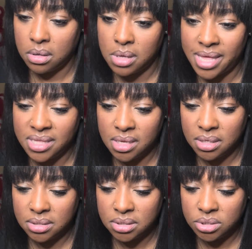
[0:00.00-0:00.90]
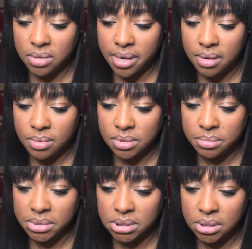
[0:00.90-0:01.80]
I think, is it Joe Alwyn? Let
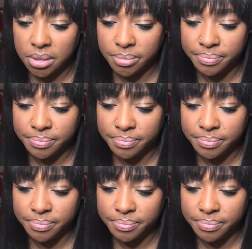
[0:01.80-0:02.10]
me see.